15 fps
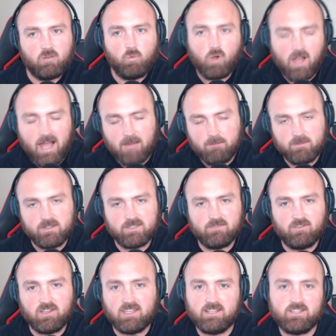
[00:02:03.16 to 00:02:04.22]
on what happens
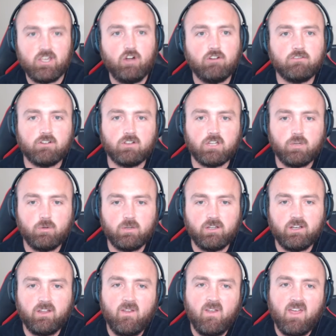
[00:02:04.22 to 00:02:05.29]
if it gets
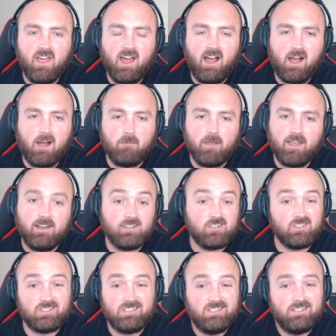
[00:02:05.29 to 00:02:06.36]
overloaded. And it
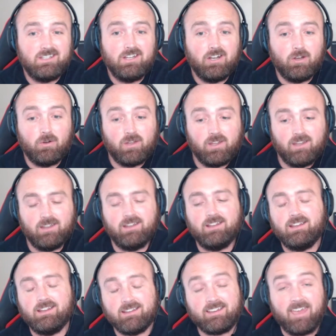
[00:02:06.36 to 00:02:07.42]
just,
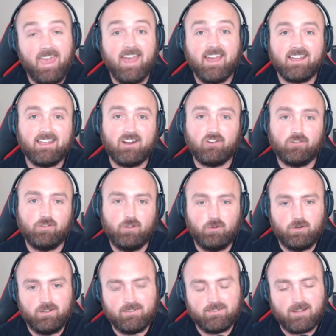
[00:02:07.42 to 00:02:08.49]
it can get
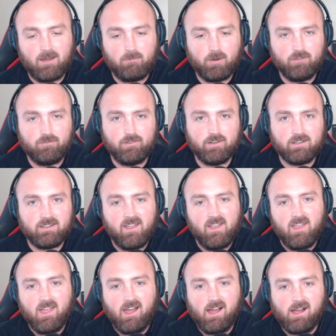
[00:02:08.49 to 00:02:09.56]
overloaded. It's not perfect.
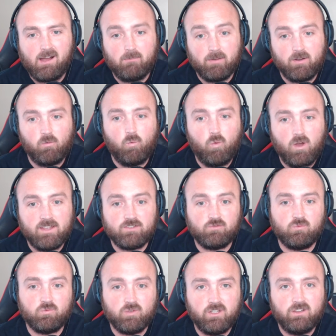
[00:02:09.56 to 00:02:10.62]
But it was
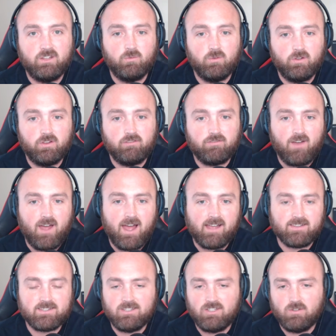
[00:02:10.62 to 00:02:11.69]
really, really
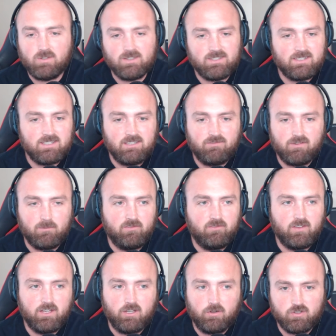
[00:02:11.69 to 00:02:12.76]
fast. You can see from the
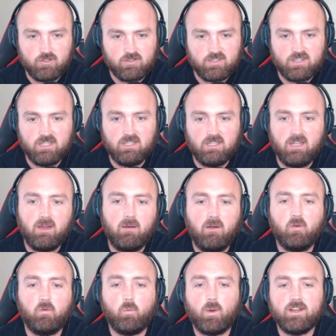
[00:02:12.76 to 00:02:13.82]
video just
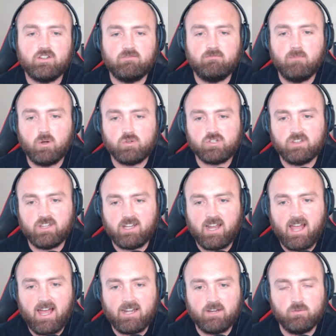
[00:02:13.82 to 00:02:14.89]
the range of motion that it
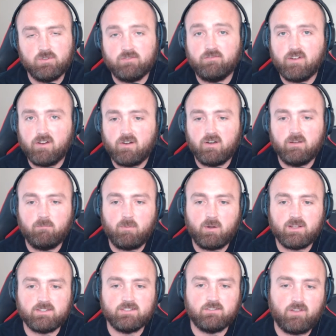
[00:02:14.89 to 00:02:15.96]
had. It was very
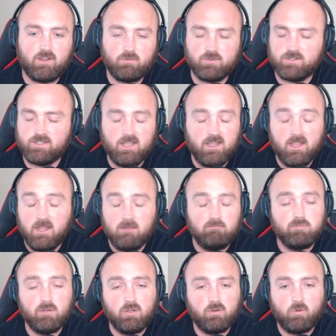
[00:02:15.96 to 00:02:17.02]
impressive. I was
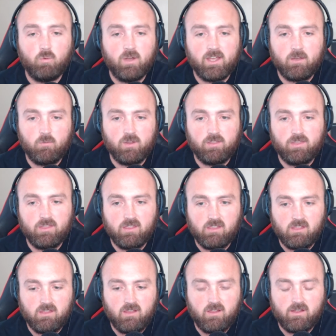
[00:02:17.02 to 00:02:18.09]
blown away with
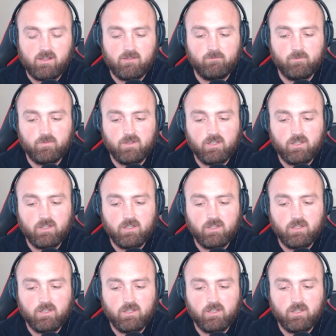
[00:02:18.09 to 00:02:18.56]
the